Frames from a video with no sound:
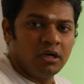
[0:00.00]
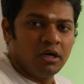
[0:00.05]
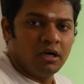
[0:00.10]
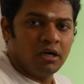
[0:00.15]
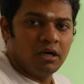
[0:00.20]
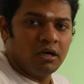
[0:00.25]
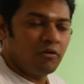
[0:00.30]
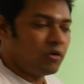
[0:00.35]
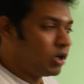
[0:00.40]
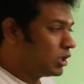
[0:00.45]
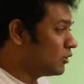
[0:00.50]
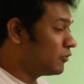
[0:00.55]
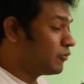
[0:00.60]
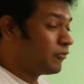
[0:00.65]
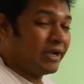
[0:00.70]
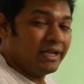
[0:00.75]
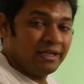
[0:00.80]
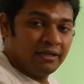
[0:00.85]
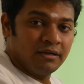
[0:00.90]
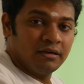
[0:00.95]
what you
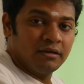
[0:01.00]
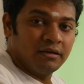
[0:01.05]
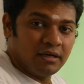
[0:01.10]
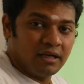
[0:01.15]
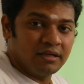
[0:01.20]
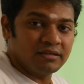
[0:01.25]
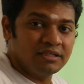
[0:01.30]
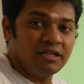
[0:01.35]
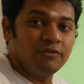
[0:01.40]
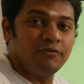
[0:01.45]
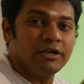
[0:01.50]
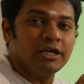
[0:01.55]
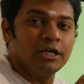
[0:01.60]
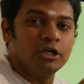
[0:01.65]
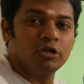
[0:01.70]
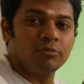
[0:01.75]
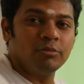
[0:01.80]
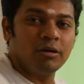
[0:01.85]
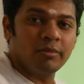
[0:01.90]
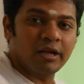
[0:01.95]
find difficult
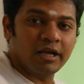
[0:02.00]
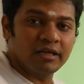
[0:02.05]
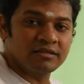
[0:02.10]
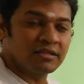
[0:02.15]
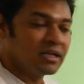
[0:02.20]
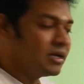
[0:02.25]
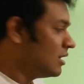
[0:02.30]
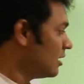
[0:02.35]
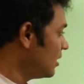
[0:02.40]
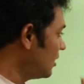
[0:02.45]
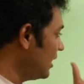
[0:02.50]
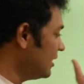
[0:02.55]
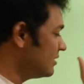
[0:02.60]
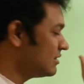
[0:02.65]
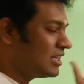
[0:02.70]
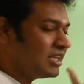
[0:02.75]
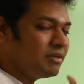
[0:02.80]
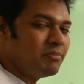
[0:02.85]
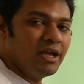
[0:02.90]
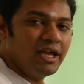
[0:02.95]
to memorize, like
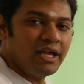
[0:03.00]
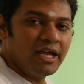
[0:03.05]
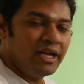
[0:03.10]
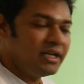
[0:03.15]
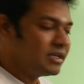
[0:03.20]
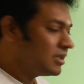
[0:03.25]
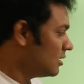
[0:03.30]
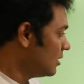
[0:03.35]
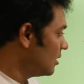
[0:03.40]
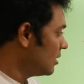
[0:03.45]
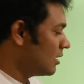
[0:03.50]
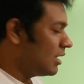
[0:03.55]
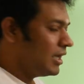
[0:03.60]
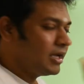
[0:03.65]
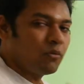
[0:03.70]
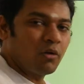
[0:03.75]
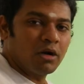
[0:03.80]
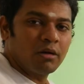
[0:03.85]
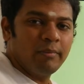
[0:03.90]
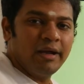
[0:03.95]
3 by 8,
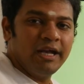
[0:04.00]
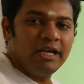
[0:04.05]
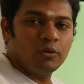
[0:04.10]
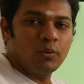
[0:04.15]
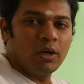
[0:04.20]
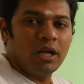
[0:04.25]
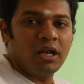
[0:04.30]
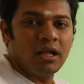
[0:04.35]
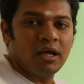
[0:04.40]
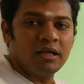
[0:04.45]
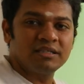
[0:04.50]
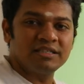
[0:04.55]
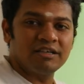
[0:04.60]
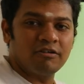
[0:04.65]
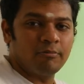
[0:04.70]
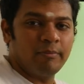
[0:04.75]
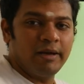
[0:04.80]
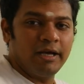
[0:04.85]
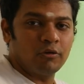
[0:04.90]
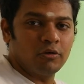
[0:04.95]
like 1 by 12,
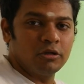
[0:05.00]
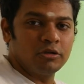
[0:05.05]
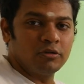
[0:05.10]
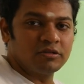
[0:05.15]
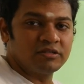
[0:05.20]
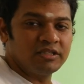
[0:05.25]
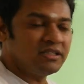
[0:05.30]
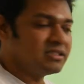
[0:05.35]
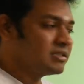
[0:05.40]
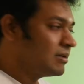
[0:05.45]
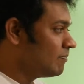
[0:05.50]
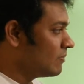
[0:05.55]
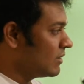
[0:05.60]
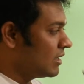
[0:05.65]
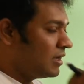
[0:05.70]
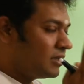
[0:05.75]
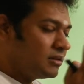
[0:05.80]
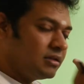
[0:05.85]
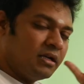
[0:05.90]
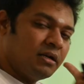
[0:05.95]
7 by 12, those things.
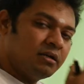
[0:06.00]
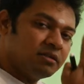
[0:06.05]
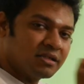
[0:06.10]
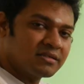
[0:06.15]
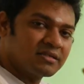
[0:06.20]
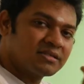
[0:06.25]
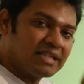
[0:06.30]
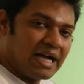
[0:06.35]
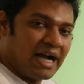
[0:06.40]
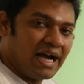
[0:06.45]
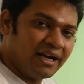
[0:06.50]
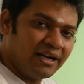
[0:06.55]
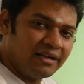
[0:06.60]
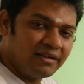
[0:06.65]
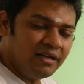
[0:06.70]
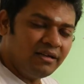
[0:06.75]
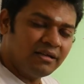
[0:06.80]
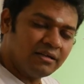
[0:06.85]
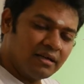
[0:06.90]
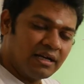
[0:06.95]
Then just chart
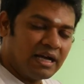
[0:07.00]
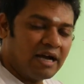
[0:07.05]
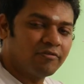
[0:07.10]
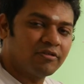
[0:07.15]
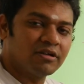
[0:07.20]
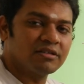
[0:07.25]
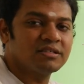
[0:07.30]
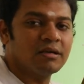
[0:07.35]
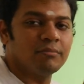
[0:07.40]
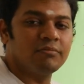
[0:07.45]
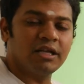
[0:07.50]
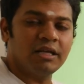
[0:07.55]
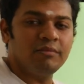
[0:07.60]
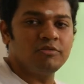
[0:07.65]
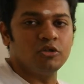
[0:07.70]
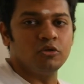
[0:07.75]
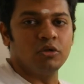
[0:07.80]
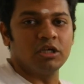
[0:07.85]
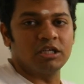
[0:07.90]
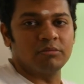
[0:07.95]
it. After some times
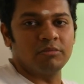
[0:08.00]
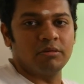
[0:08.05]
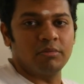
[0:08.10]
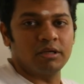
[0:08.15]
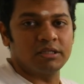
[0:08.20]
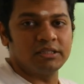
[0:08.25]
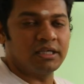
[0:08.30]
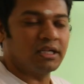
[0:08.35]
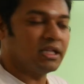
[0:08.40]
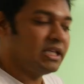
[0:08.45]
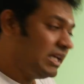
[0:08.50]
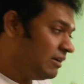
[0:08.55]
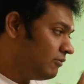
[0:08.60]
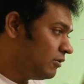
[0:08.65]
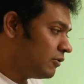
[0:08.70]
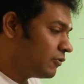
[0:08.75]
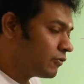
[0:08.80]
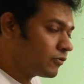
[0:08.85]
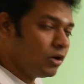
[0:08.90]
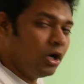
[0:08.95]
you will remember that. Even
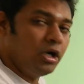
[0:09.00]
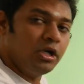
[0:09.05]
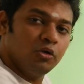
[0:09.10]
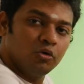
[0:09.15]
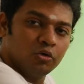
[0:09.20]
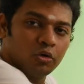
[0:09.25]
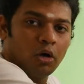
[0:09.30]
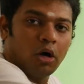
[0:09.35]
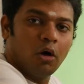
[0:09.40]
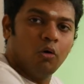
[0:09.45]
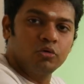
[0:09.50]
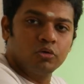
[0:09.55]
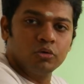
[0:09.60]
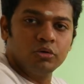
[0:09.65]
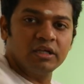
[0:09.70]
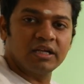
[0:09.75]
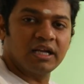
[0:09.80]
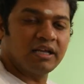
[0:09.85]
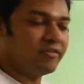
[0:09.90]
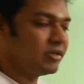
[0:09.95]
if not, you know how to
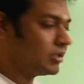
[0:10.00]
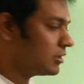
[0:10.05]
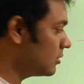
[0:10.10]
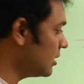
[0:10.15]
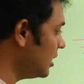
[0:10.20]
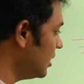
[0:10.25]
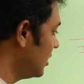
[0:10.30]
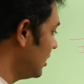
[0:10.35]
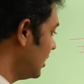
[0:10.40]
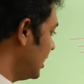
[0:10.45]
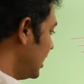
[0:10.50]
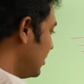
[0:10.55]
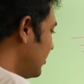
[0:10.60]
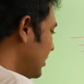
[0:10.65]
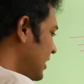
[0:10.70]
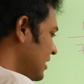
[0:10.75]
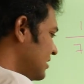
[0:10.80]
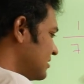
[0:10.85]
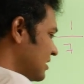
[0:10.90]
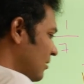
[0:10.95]
derive it. Okay, it may
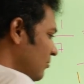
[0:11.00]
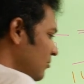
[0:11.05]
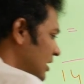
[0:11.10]
take some